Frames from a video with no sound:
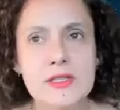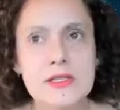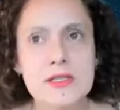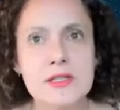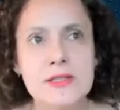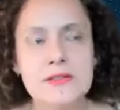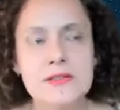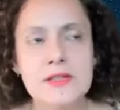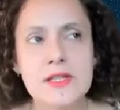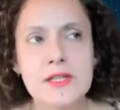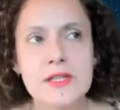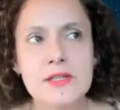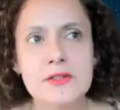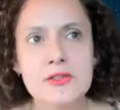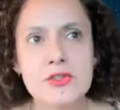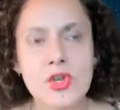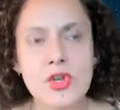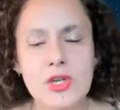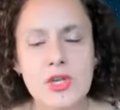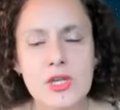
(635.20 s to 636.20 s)
it's it's
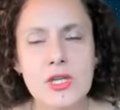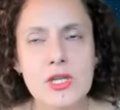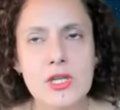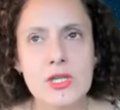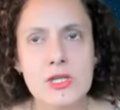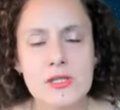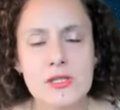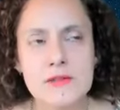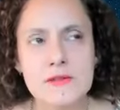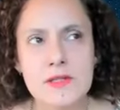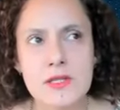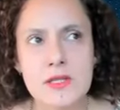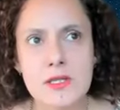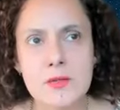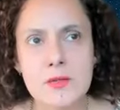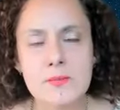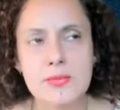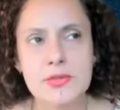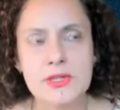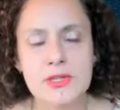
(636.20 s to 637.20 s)
not an
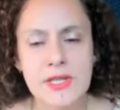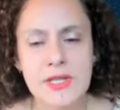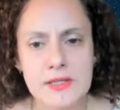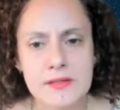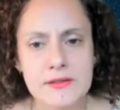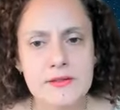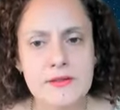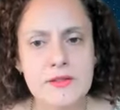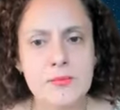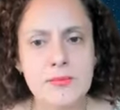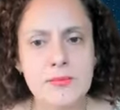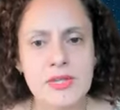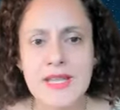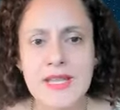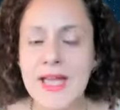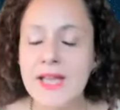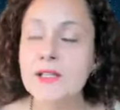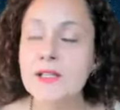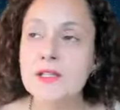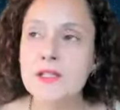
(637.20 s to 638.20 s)
easy place to
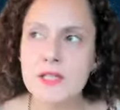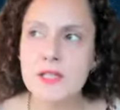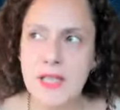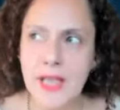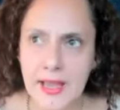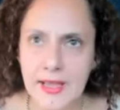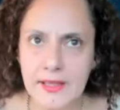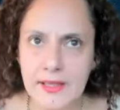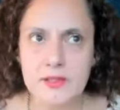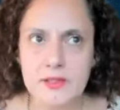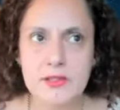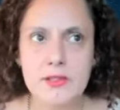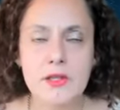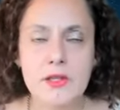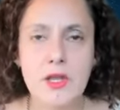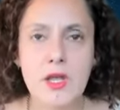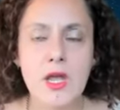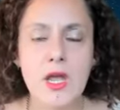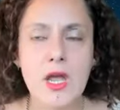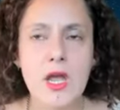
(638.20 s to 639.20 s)
be, and yet,
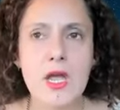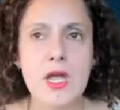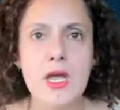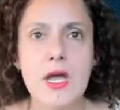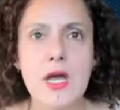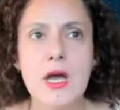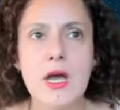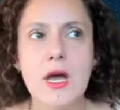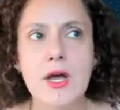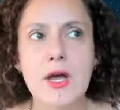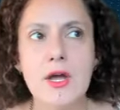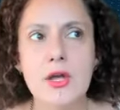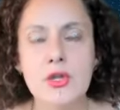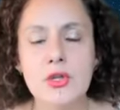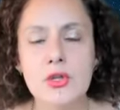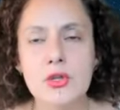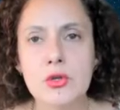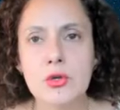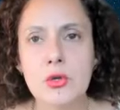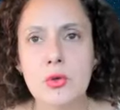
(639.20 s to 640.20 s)

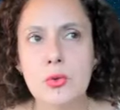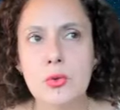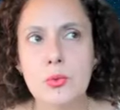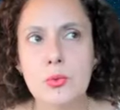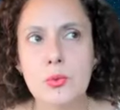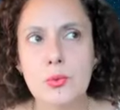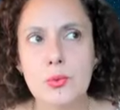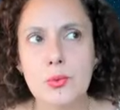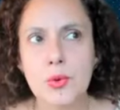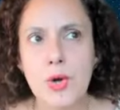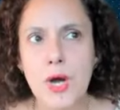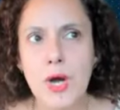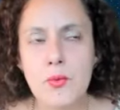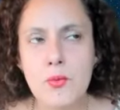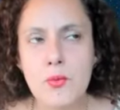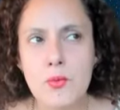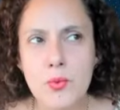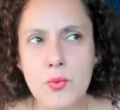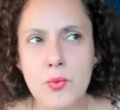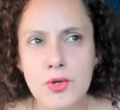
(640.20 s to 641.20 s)
you know, I
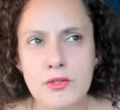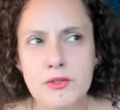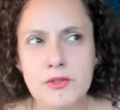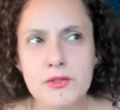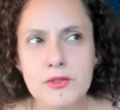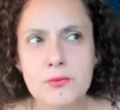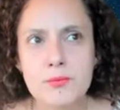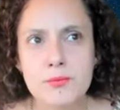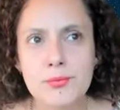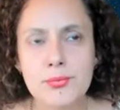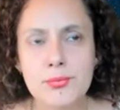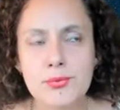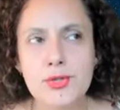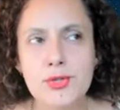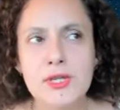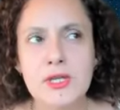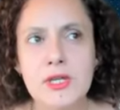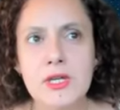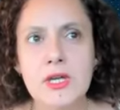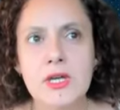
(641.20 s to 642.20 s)
want to
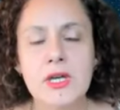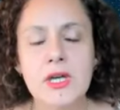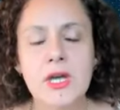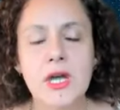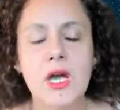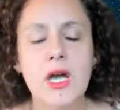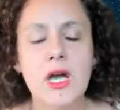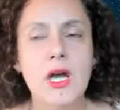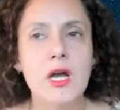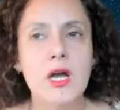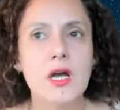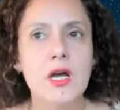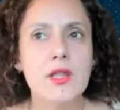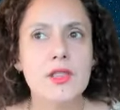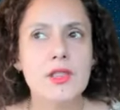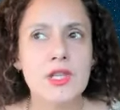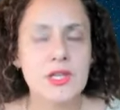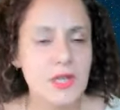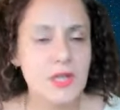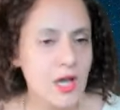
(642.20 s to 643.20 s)
bring
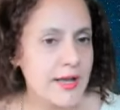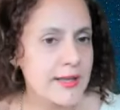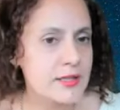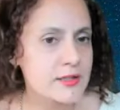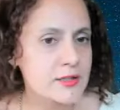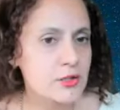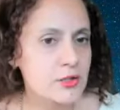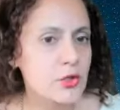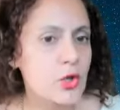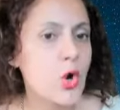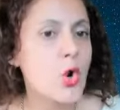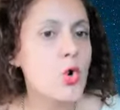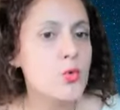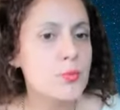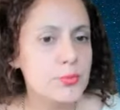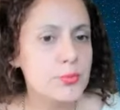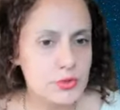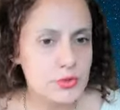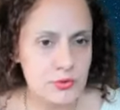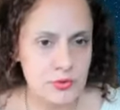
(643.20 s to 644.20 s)
the light and
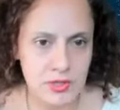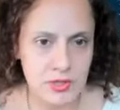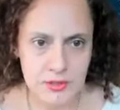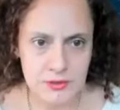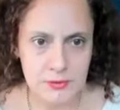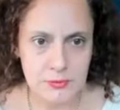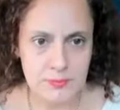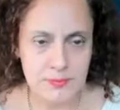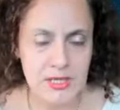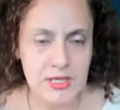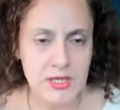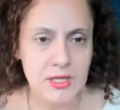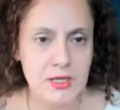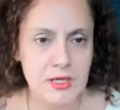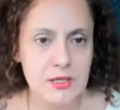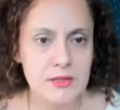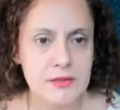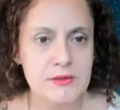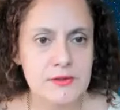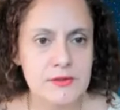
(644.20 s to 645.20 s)
hope to this
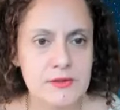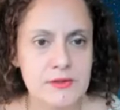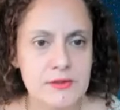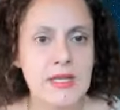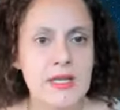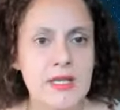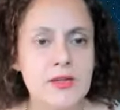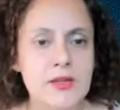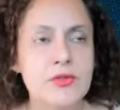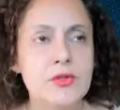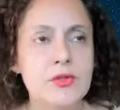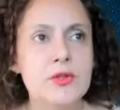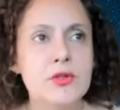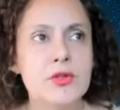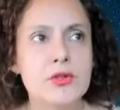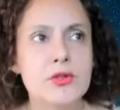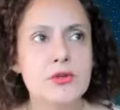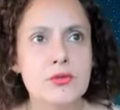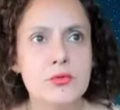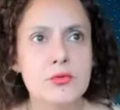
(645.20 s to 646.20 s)
because yes. even
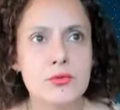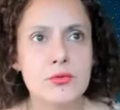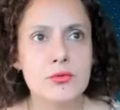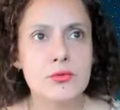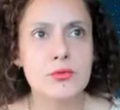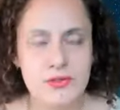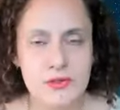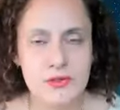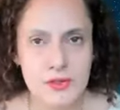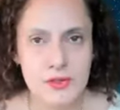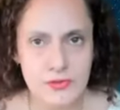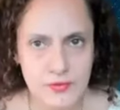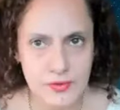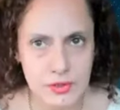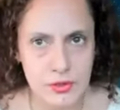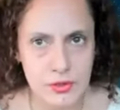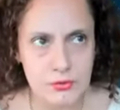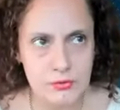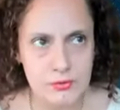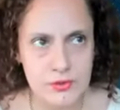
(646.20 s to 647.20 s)
through this
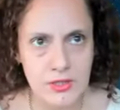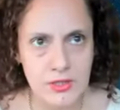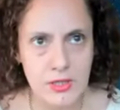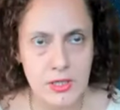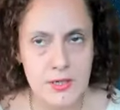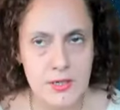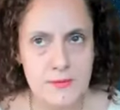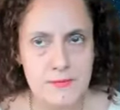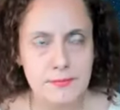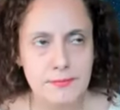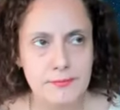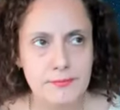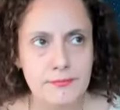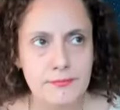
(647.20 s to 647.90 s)
difficulty,